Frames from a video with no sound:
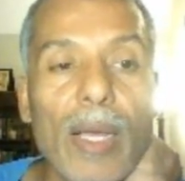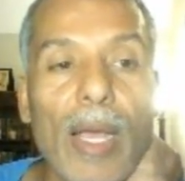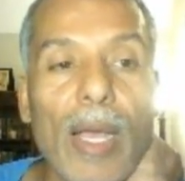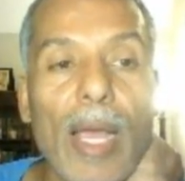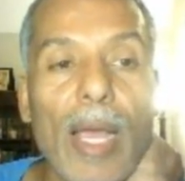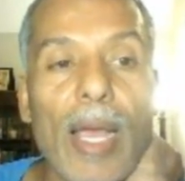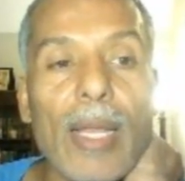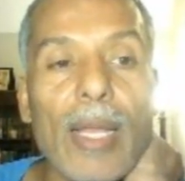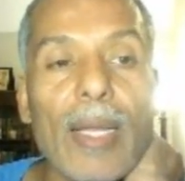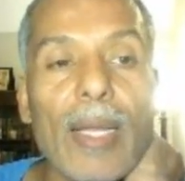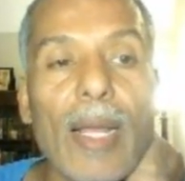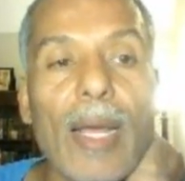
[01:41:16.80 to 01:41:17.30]

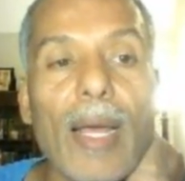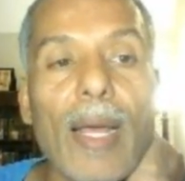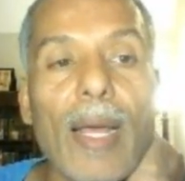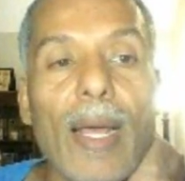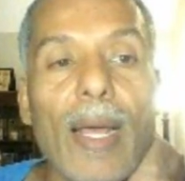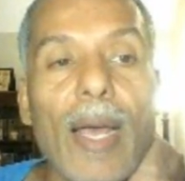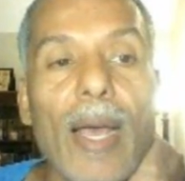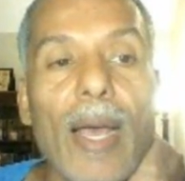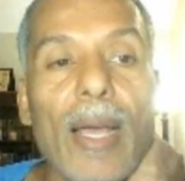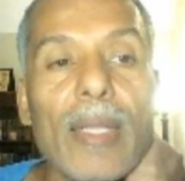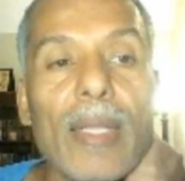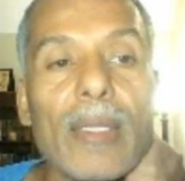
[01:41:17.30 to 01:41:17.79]

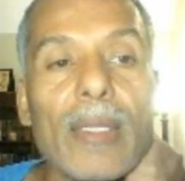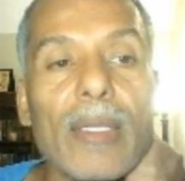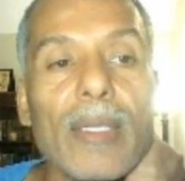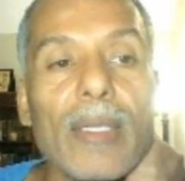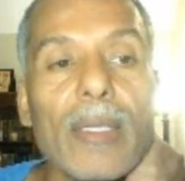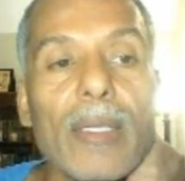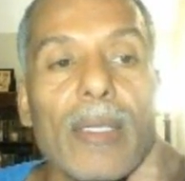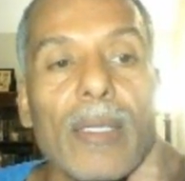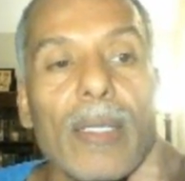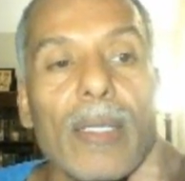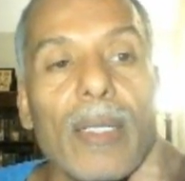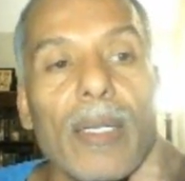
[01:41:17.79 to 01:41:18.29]

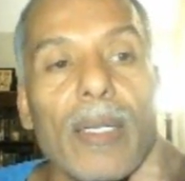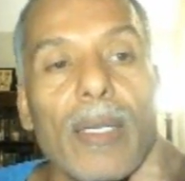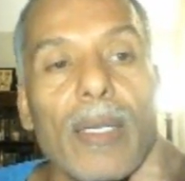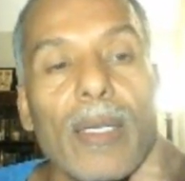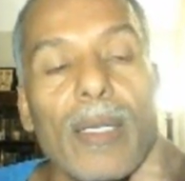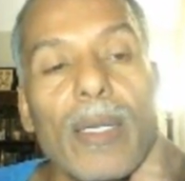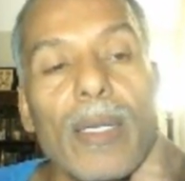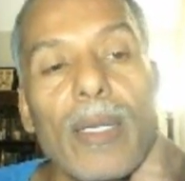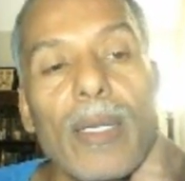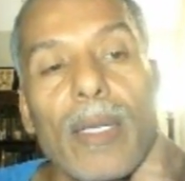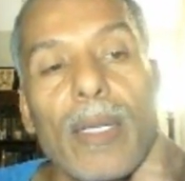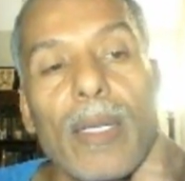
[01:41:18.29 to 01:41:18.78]
And
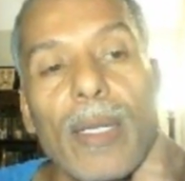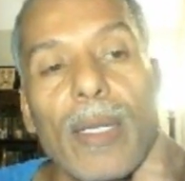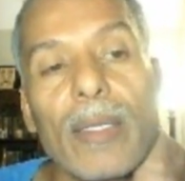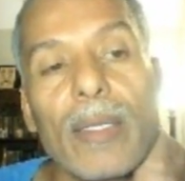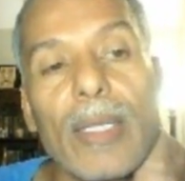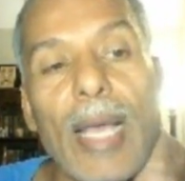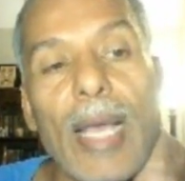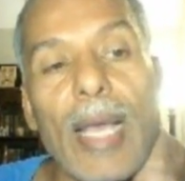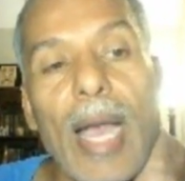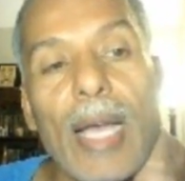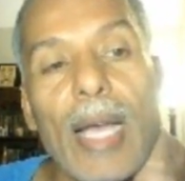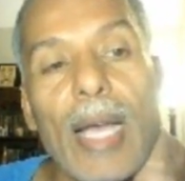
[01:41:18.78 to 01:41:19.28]

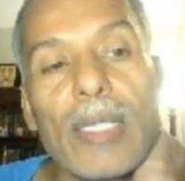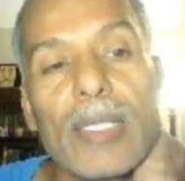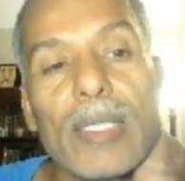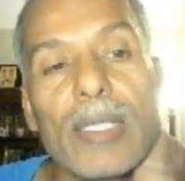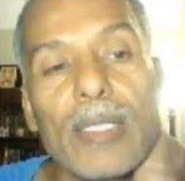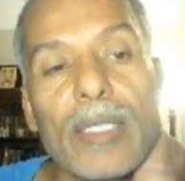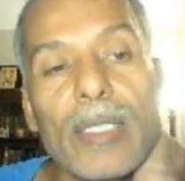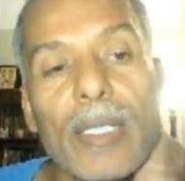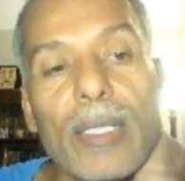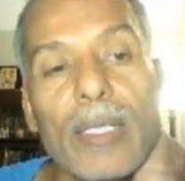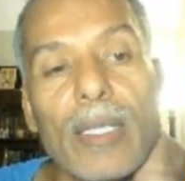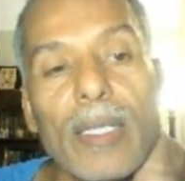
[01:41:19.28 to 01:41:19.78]

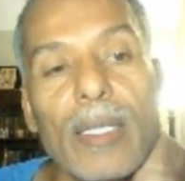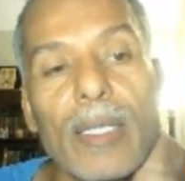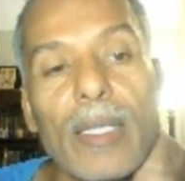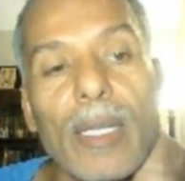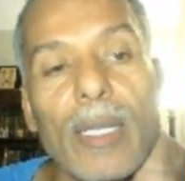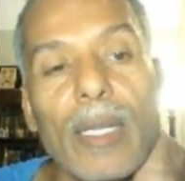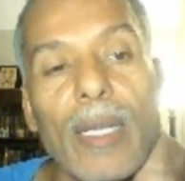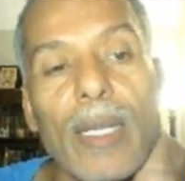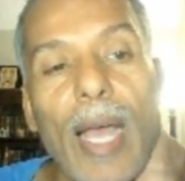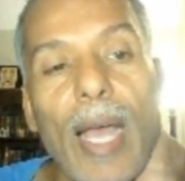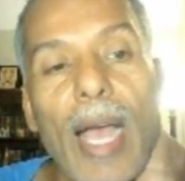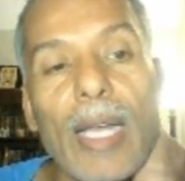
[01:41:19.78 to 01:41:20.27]

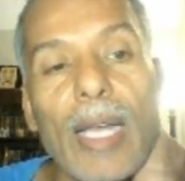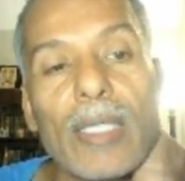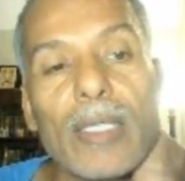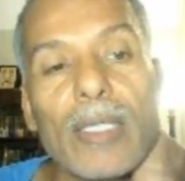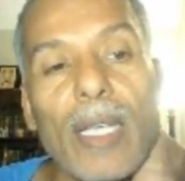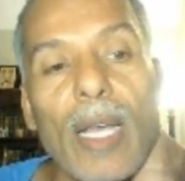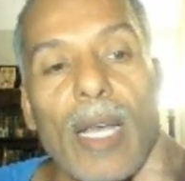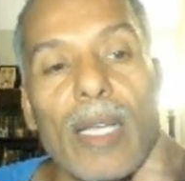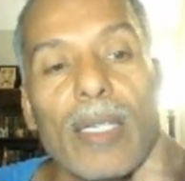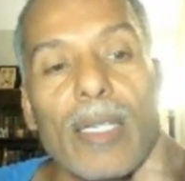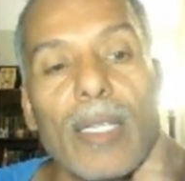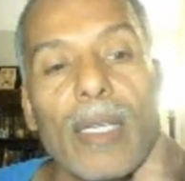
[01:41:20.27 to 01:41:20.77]
the
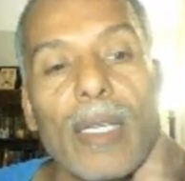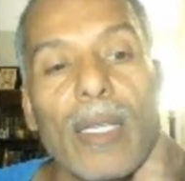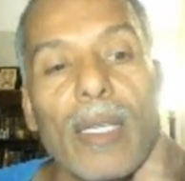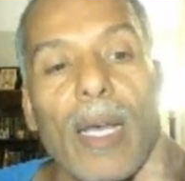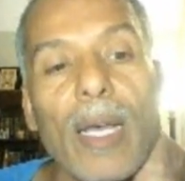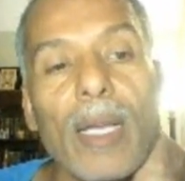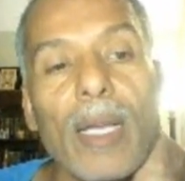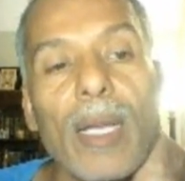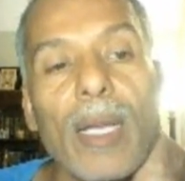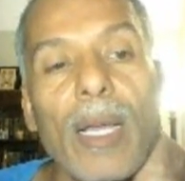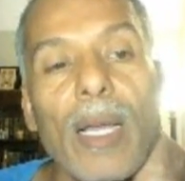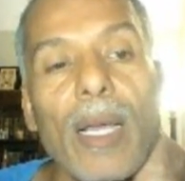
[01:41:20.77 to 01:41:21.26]
axon
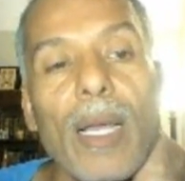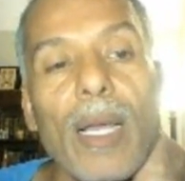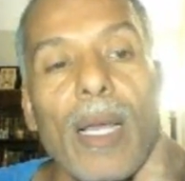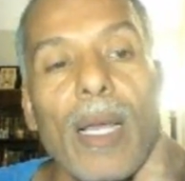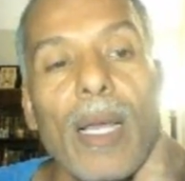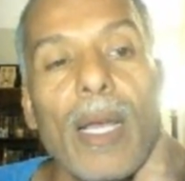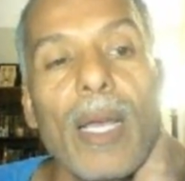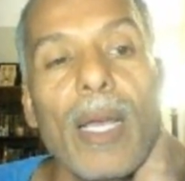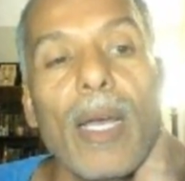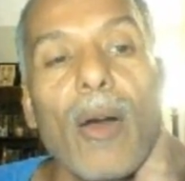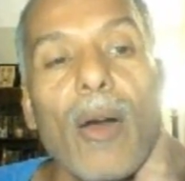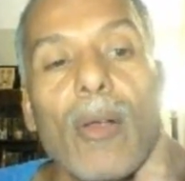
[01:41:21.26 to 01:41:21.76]
hillock
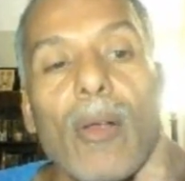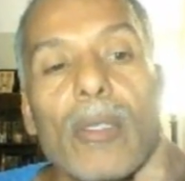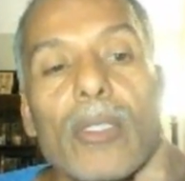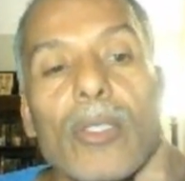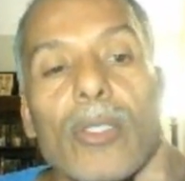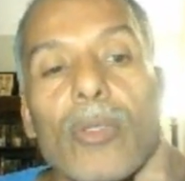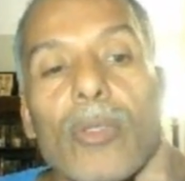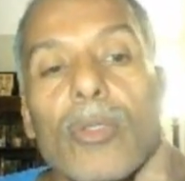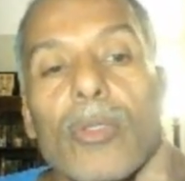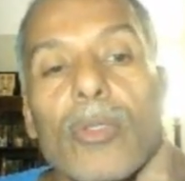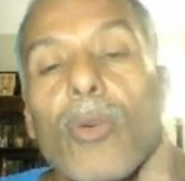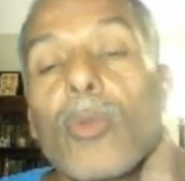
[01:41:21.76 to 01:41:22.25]

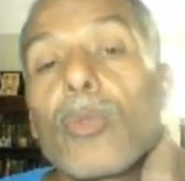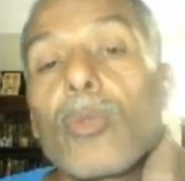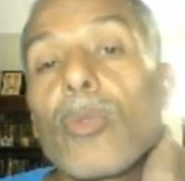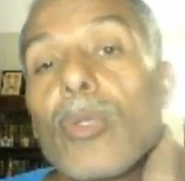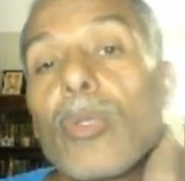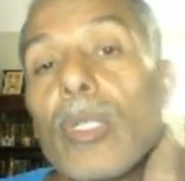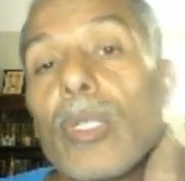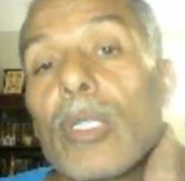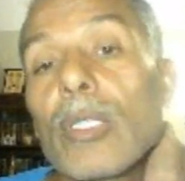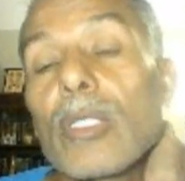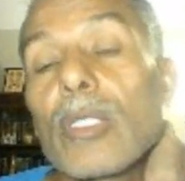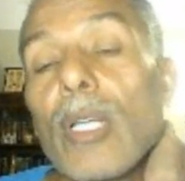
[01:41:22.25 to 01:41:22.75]
also is going
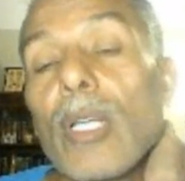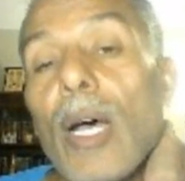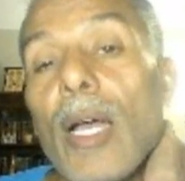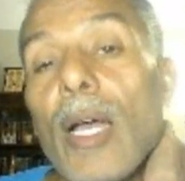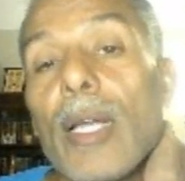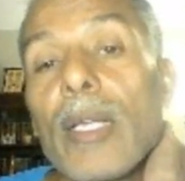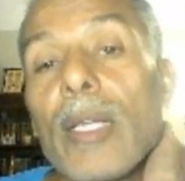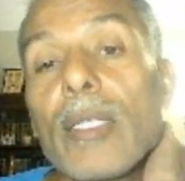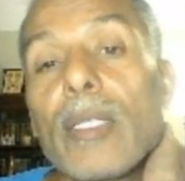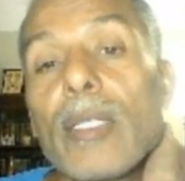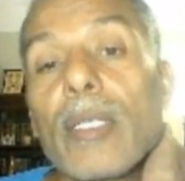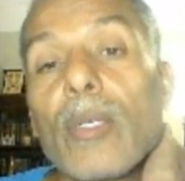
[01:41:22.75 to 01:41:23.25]
to
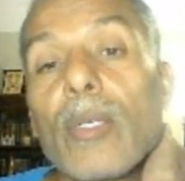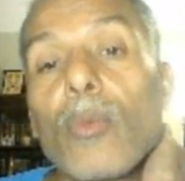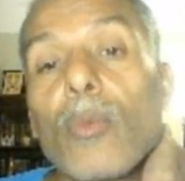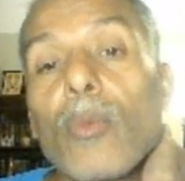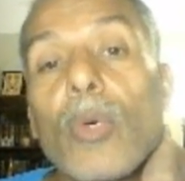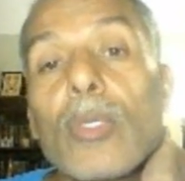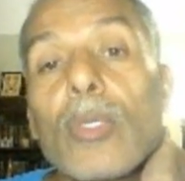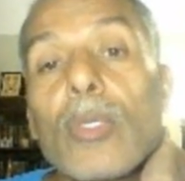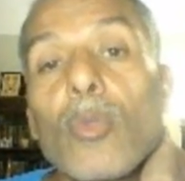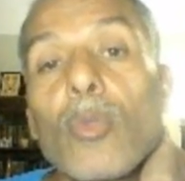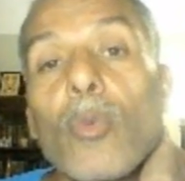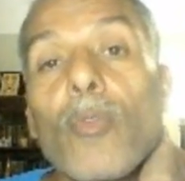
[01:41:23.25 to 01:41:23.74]
decide
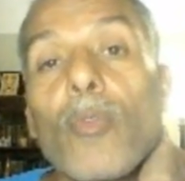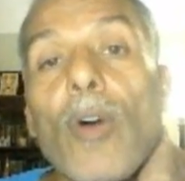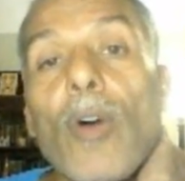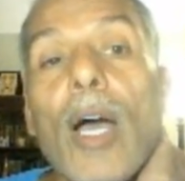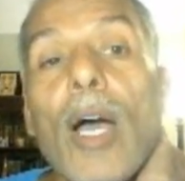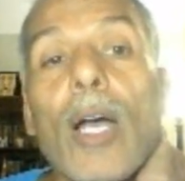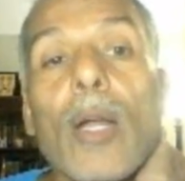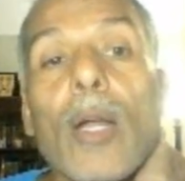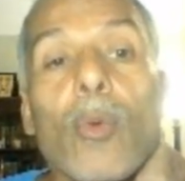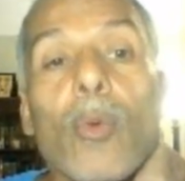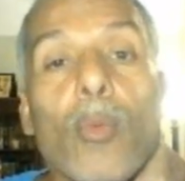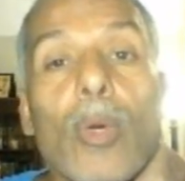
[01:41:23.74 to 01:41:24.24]
when to
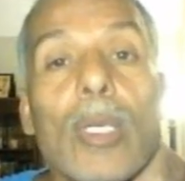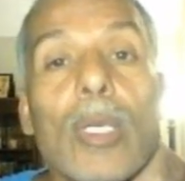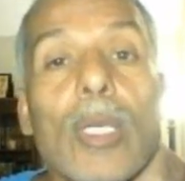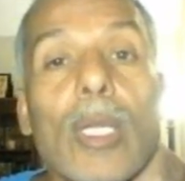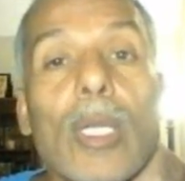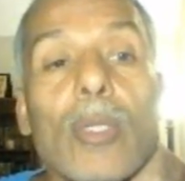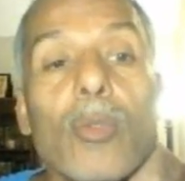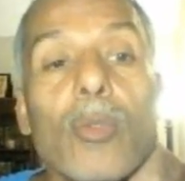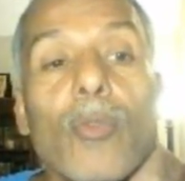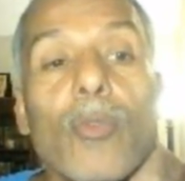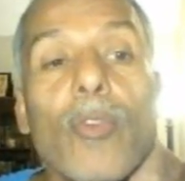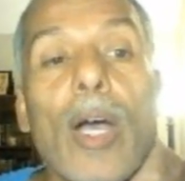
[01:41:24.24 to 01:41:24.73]
fire, when
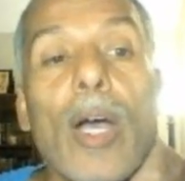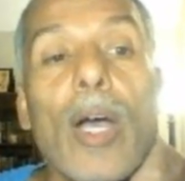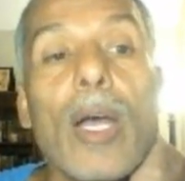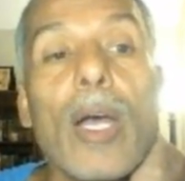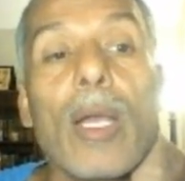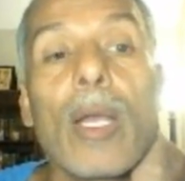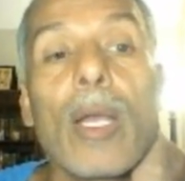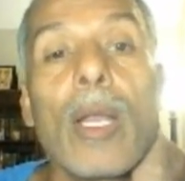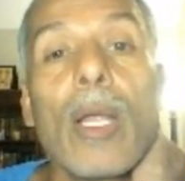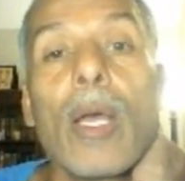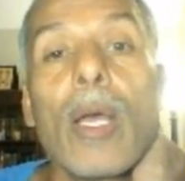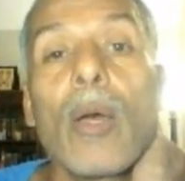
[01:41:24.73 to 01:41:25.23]
not to
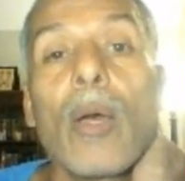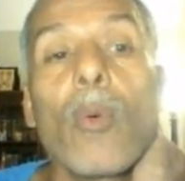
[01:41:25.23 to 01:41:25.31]
fire.